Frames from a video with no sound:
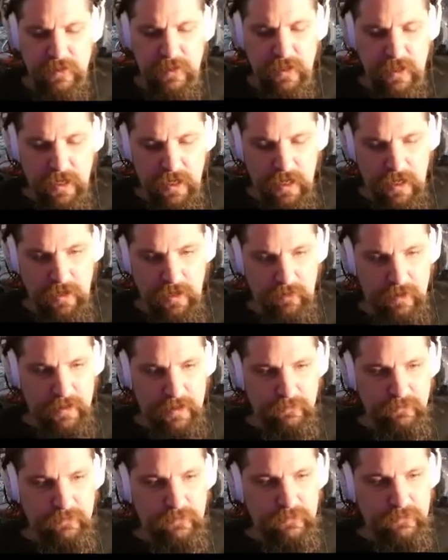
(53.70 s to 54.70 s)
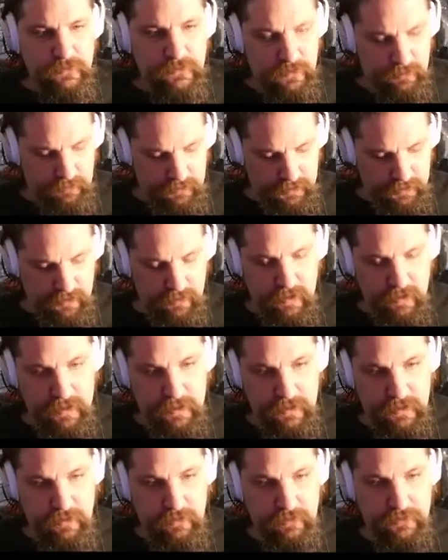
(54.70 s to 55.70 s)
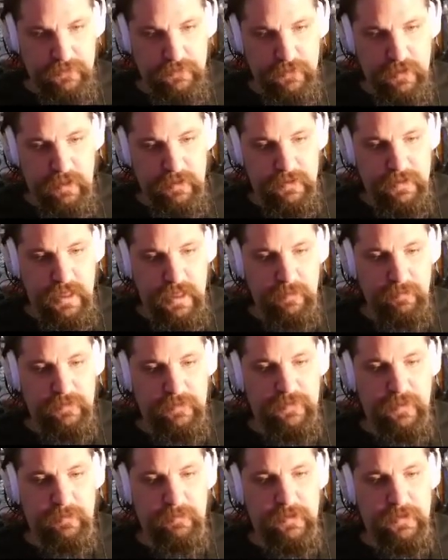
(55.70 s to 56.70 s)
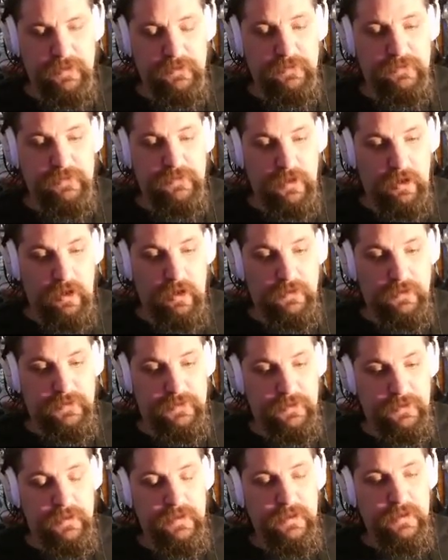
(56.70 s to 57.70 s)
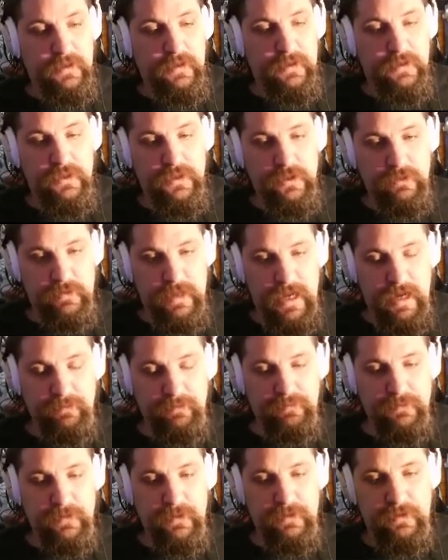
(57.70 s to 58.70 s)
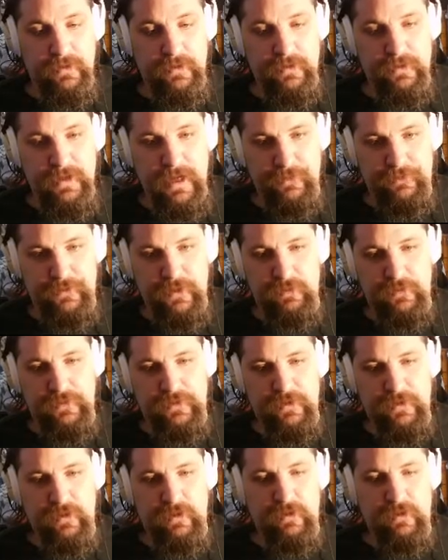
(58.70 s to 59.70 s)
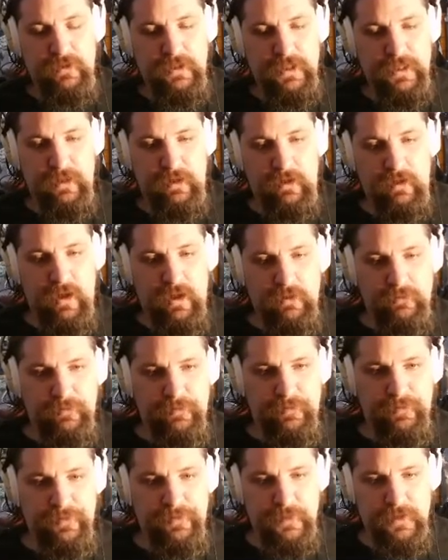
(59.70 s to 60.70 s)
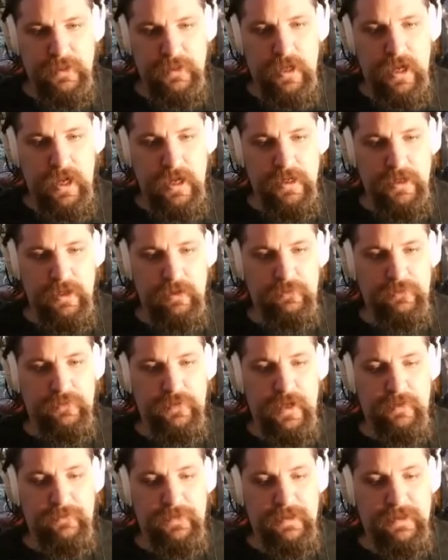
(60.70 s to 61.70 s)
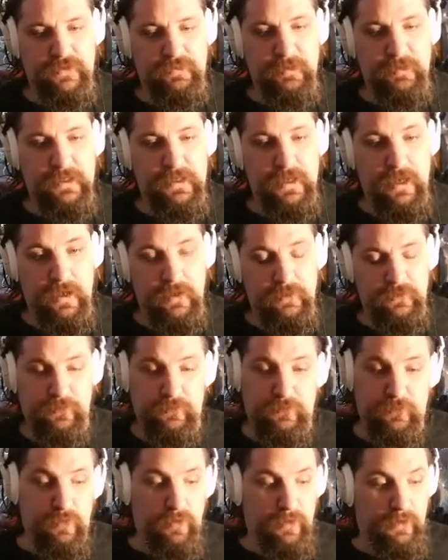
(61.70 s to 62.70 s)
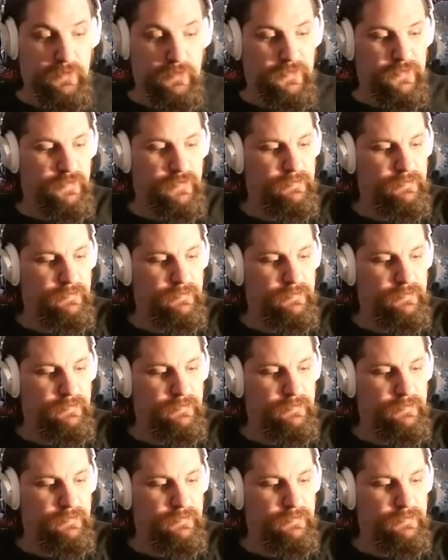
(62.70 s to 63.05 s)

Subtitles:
alright, so I'm going to go ahead and go to Start Game, because I'm going to start New Game. Now, if there was an earlier audio save, that's because, of course,